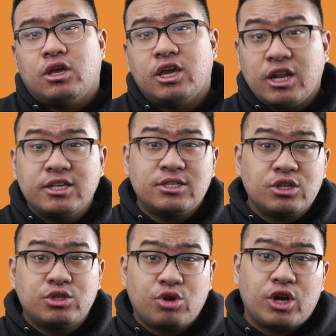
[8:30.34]
it is
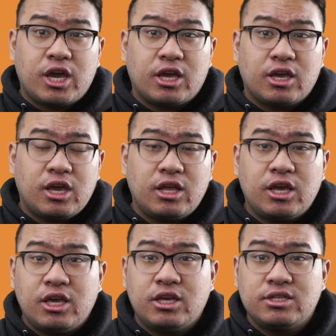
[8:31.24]
concerning. It
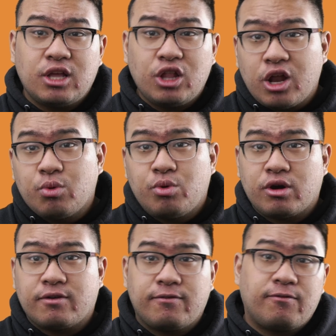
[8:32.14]
is a lot of
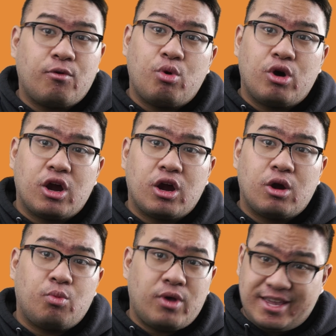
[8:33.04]
work
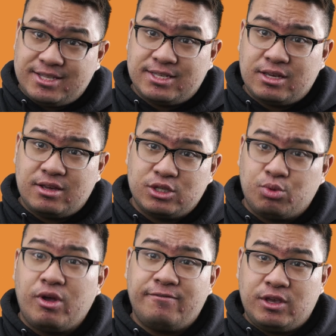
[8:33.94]
for what,
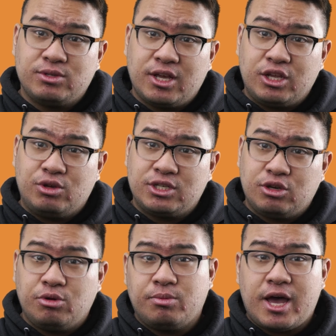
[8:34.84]
12 views on
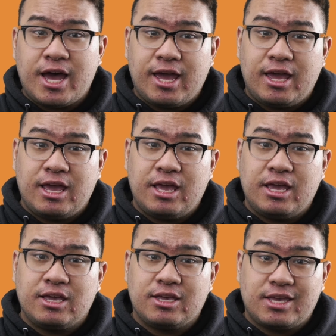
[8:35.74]
YouTube?
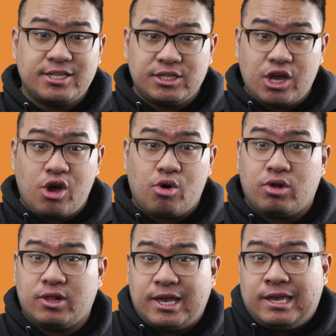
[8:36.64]
I guess
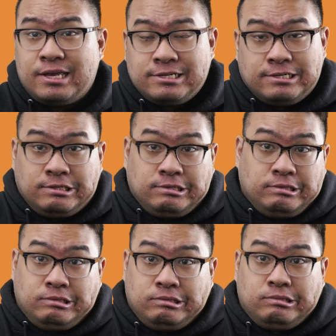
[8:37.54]
so. Like
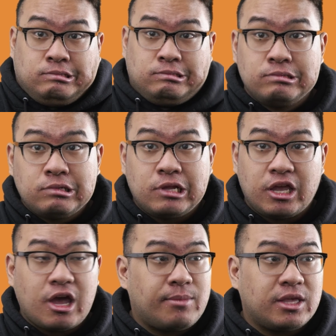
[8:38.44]

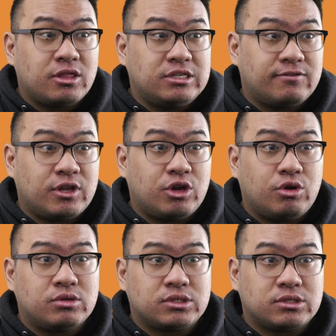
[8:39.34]
I make these
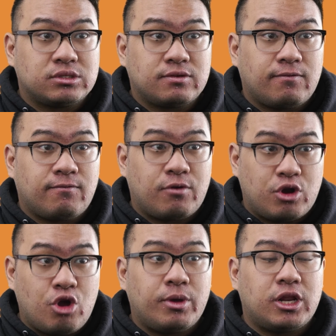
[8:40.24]
videos for
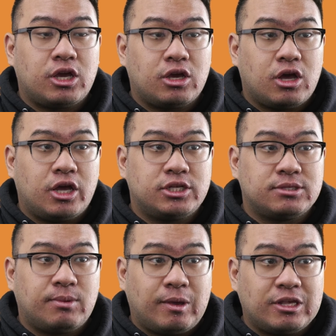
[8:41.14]
nobody. I
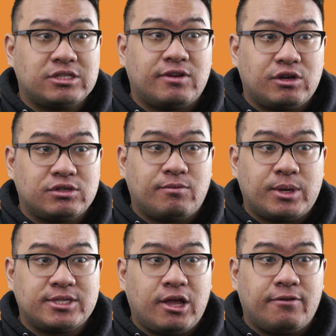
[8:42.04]
just make these videos for
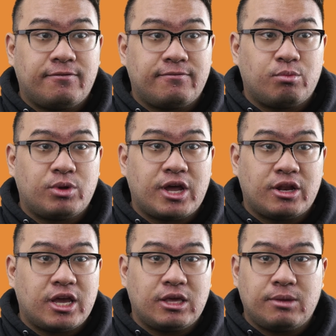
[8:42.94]
myself
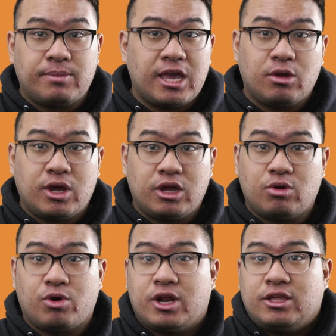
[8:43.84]
without any pay grade
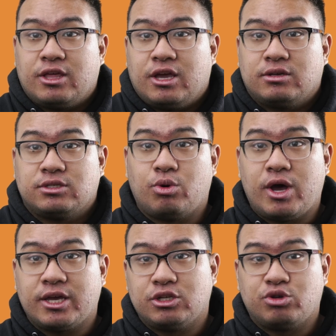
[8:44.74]
or anything, so
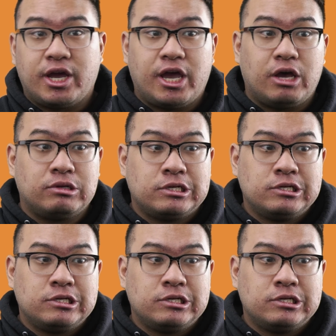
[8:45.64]
I can try out